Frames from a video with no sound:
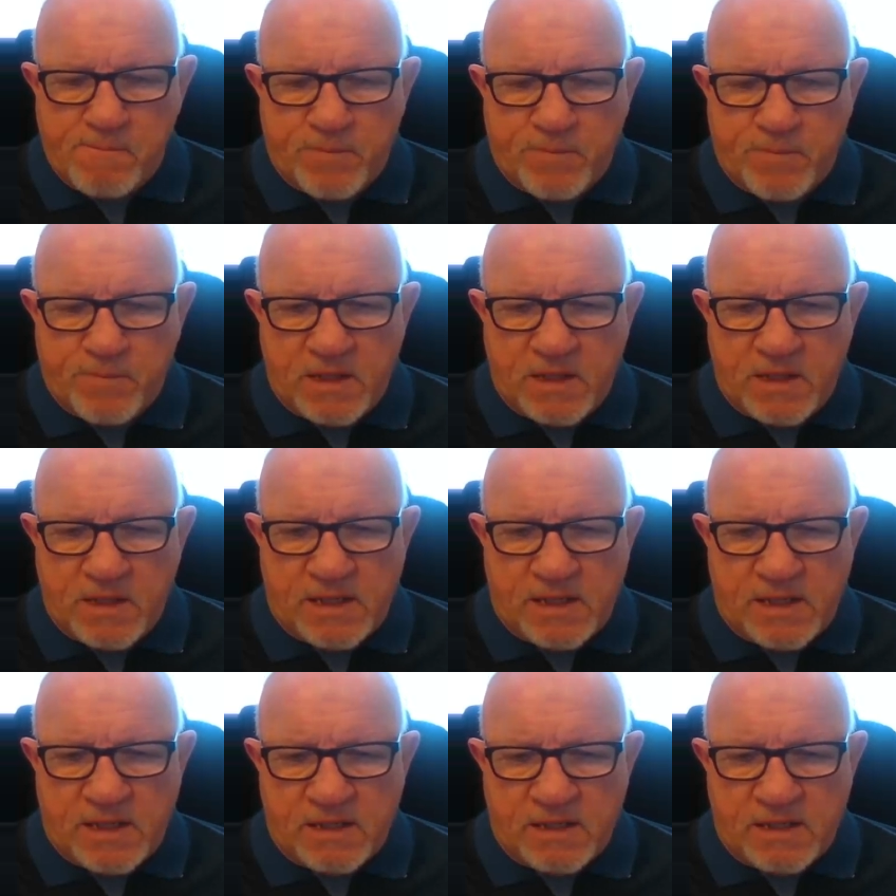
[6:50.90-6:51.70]
he
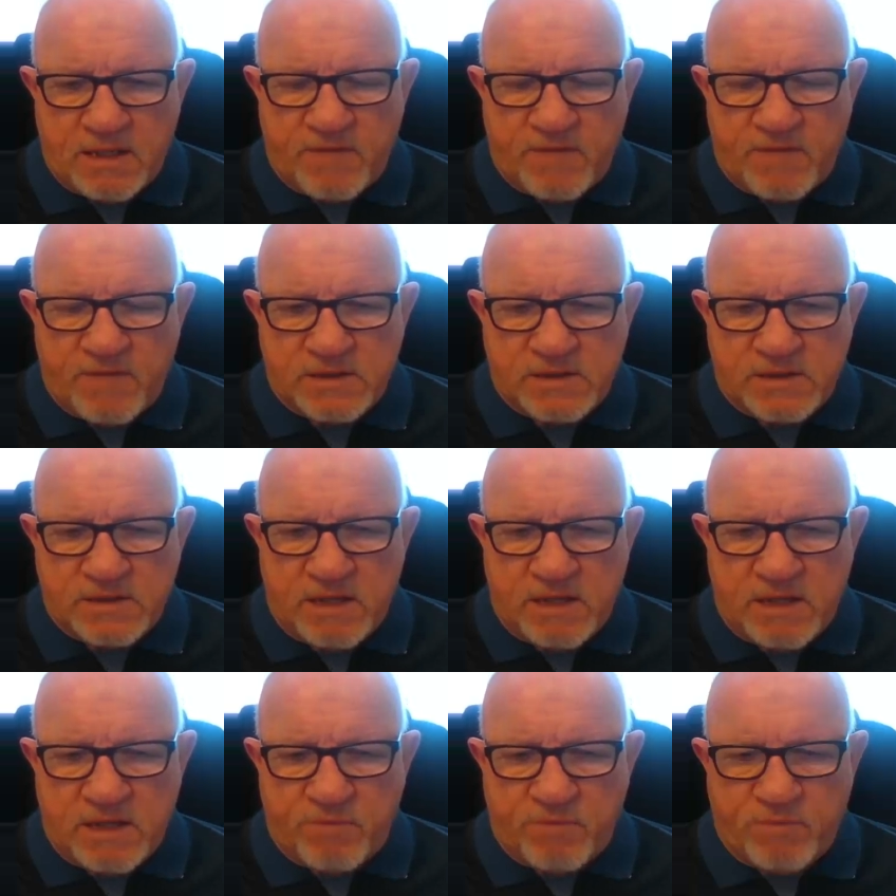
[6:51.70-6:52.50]
can't advance the f
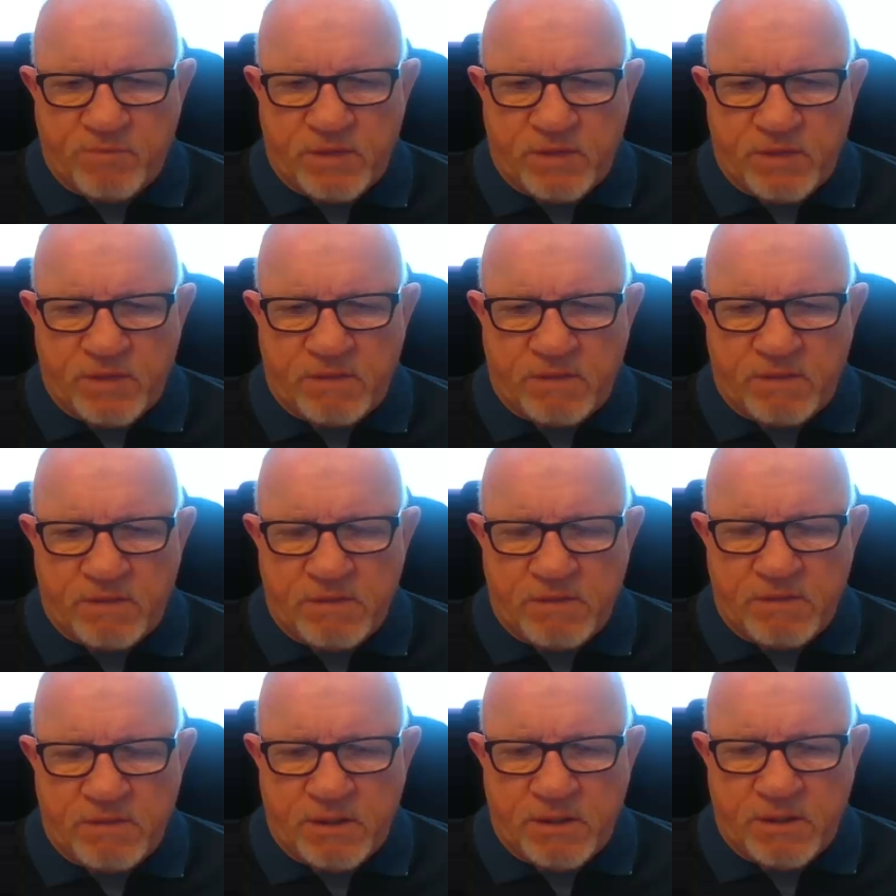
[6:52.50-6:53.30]
pawn at the moment.